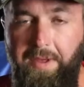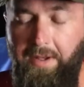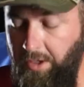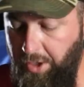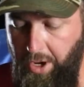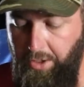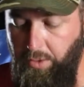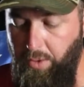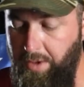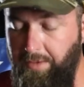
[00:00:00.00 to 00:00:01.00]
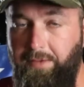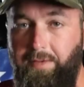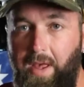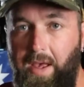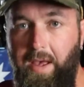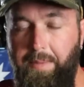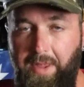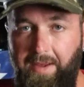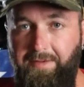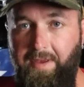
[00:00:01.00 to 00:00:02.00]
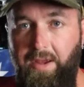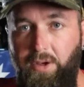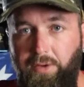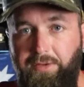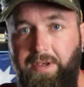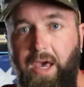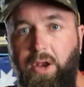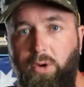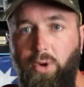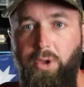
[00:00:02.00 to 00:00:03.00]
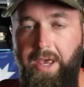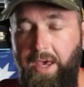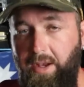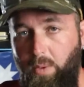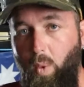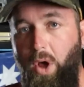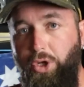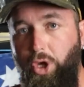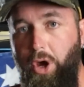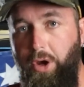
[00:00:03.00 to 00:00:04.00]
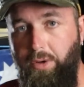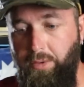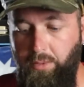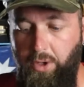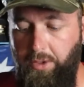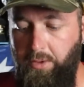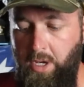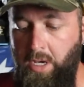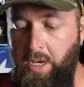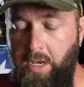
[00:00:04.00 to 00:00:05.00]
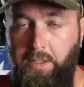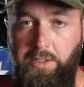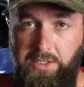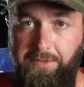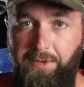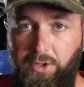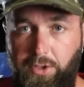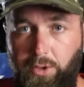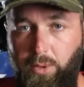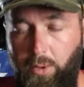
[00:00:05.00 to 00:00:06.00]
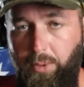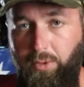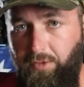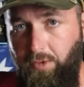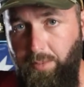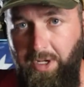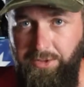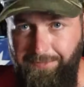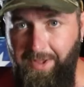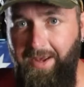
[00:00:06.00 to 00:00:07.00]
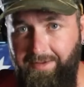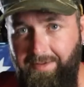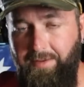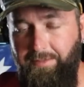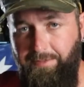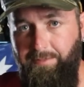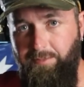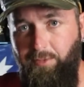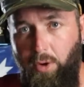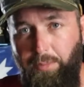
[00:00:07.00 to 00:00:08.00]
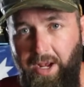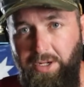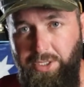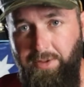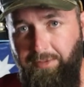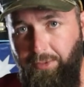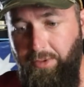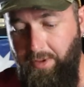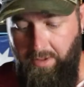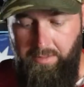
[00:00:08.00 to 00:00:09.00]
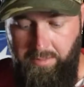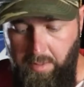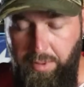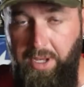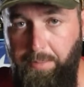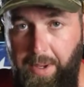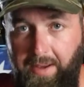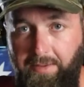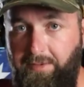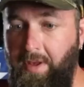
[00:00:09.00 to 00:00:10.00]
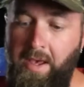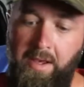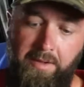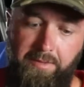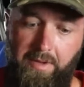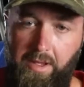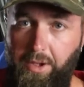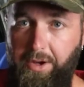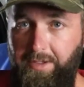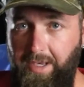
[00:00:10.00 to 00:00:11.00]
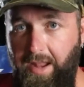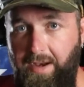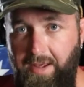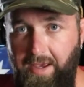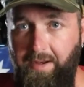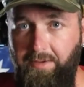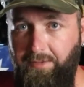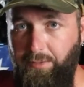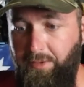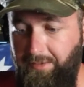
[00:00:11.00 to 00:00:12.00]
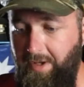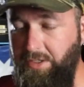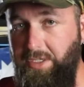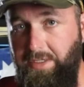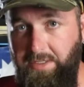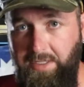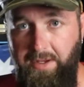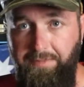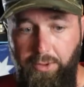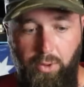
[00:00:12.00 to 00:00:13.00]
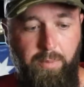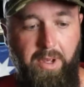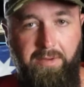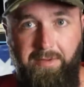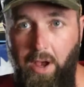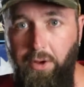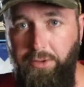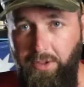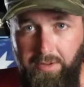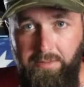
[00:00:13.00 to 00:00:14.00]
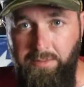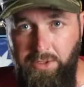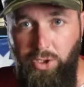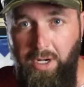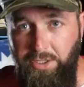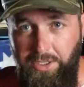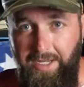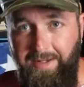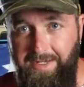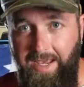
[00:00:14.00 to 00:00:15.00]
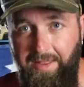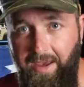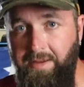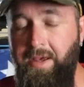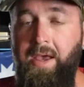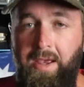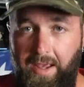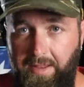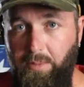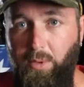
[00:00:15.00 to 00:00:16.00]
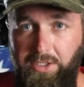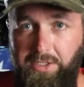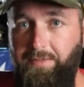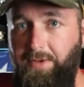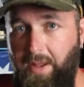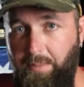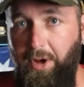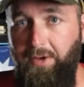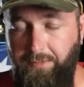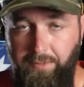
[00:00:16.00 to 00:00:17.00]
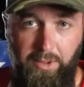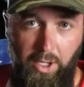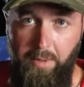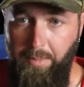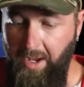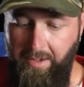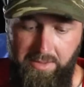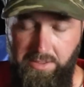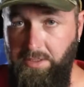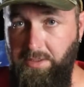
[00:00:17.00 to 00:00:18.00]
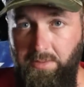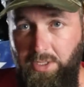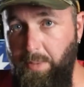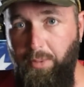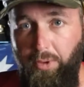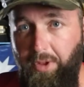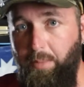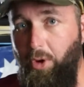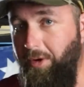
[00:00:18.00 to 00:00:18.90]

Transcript: thing to note, guys, they say not to cut it all out in one go, because if you do, it'll put too much flex and vibration through the big piece. So cut it out in sort of sections, leave little bits holding it structurally together, and then once you've done most of it, go back and just nip all them